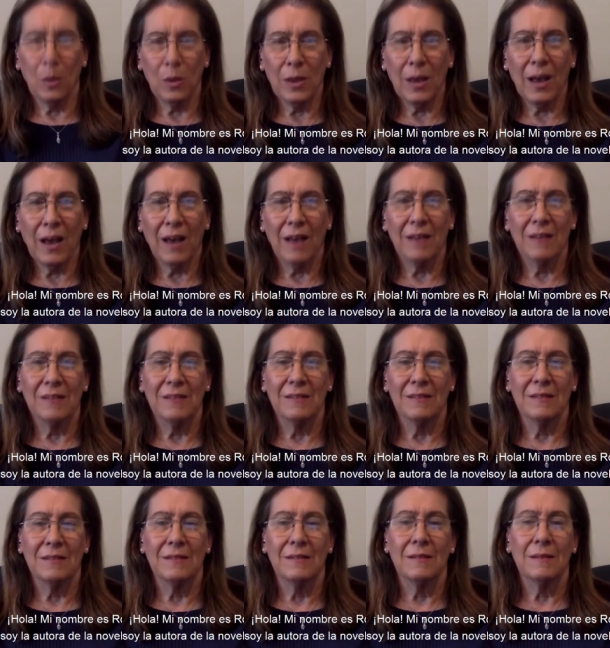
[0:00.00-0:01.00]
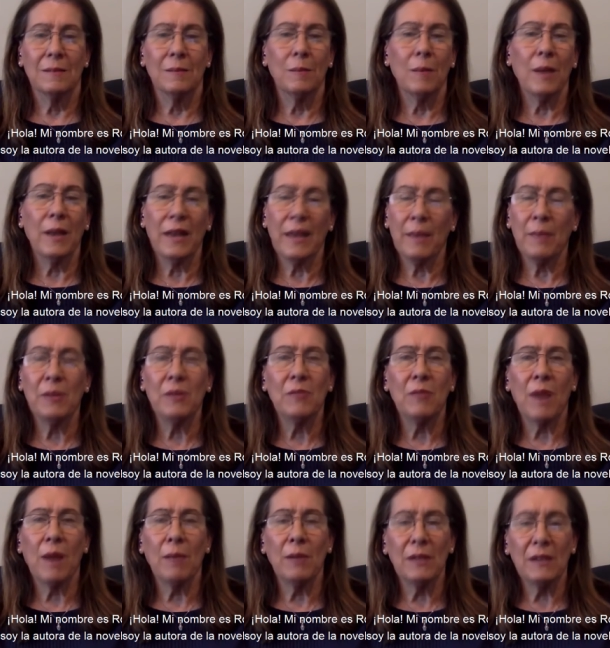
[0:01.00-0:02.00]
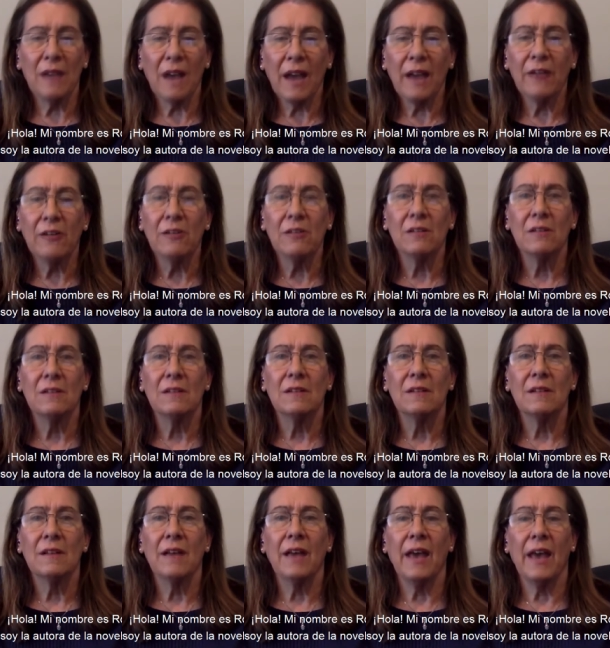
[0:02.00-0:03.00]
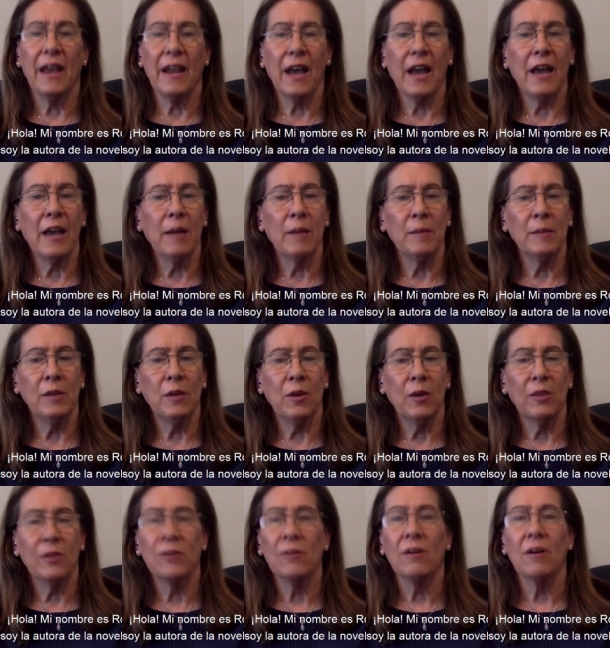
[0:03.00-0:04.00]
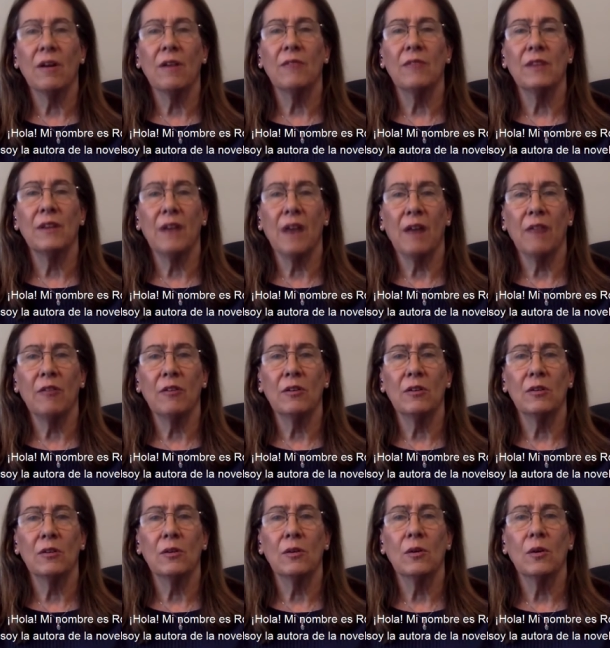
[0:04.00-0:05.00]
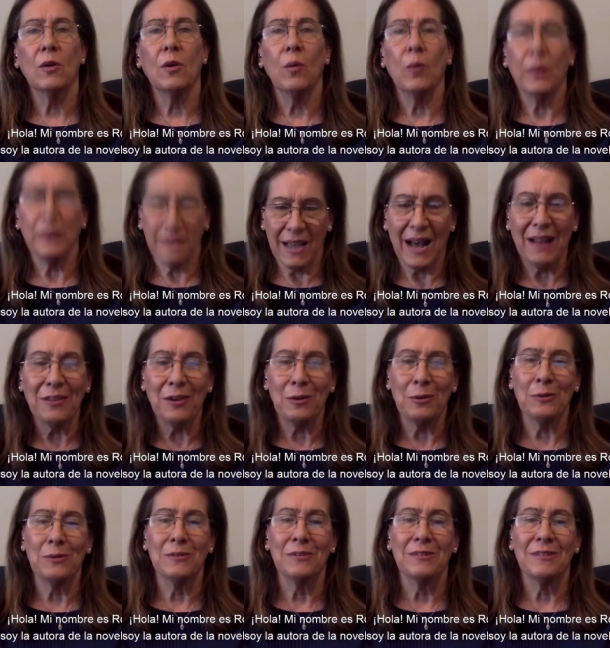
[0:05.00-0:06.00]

Hola, my name is Robyn Gigl, and I am the author of the novel Cuéntalo.